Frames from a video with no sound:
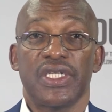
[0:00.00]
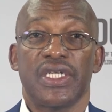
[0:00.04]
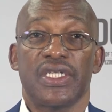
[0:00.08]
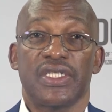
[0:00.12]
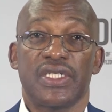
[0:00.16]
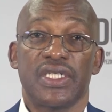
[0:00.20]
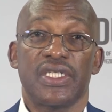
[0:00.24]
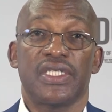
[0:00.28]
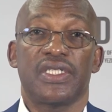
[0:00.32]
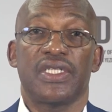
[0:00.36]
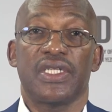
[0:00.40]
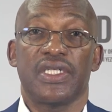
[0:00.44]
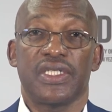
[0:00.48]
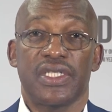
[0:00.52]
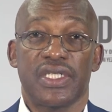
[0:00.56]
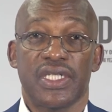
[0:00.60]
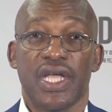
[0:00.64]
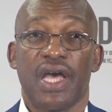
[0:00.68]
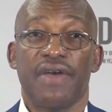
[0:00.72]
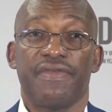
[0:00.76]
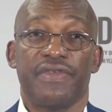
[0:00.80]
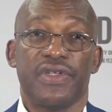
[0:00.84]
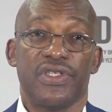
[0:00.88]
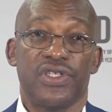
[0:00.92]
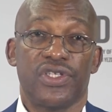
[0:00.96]
existing
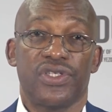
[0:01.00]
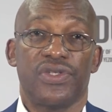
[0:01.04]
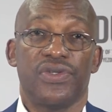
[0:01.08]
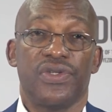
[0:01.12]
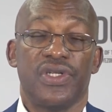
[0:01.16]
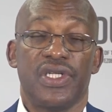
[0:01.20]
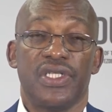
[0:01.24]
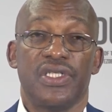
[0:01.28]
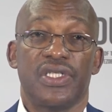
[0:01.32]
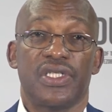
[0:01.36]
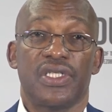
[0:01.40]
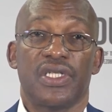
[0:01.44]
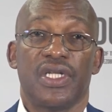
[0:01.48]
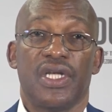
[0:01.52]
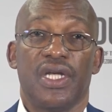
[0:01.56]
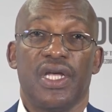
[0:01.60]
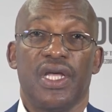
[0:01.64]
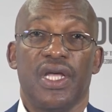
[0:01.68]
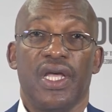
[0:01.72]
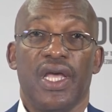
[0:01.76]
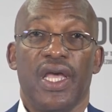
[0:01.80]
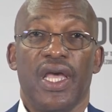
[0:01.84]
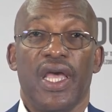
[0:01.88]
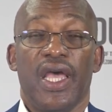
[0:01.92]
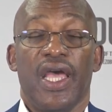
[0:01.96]
staff and students
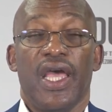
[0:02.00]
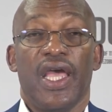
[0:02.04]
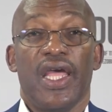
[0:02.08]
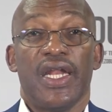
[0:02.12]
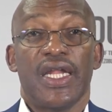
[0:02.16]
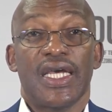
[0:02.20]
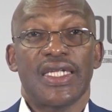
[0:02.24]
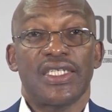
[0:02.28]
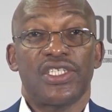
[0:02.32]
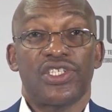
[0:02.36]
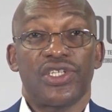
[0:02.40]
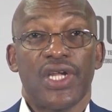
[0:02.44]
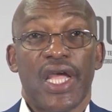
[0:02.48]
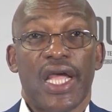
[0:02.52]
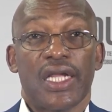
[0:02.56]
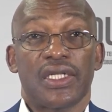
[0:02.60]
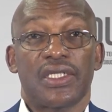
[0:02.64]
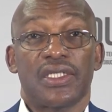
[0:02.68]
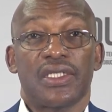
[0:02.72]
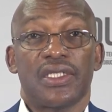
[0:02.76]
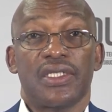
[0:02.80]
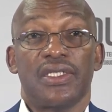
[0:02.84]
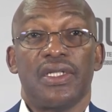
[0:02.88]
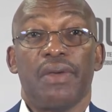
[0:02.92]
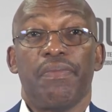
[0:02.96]
and
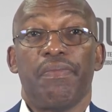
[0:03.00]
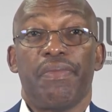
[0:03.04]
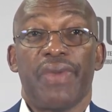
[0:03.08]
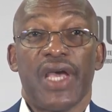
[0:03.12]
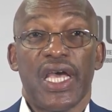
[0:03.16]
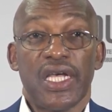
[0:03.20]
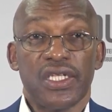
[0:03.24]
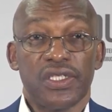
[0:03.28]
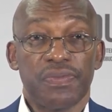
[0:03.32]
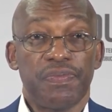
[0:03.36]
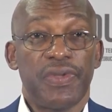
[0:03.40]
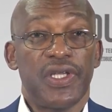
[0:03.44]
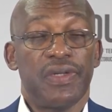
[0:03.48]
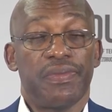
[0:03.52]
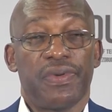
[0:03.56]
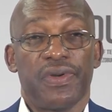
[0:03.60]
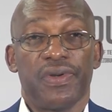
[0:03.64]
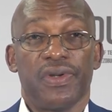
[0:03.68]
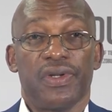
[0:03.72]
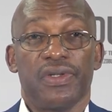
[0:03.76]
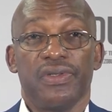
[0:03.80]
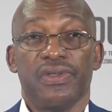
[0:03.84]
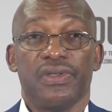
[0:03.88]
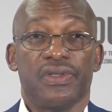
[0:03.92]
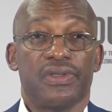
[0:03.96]
attract the best people
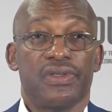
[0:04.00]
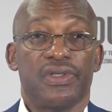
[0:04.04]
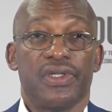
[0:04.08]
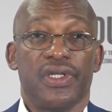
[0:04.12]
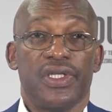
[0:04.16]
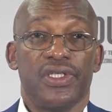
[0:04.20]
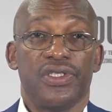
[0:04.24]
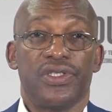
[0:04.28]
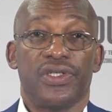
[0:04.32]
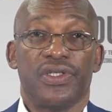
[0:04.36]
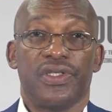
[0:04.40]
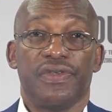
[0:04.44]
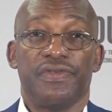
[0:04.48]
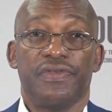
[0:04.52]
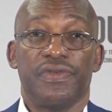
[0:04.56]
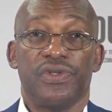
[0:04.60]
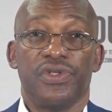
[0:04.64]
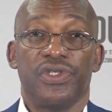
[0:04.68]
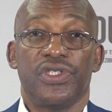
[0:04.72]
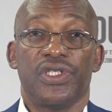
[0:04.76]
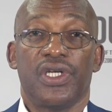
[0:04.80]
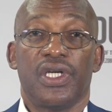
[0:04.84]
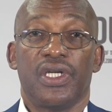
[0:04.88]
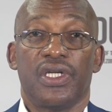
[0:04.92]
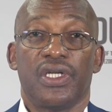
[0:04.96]
into the
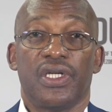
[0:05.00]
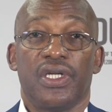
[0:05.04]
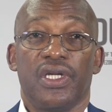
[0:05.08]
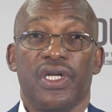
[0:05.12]
future